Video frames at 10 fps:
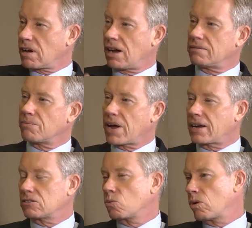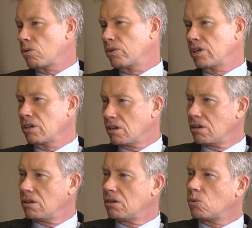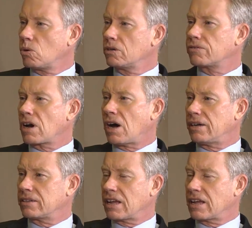gotten back to where we would have gotten.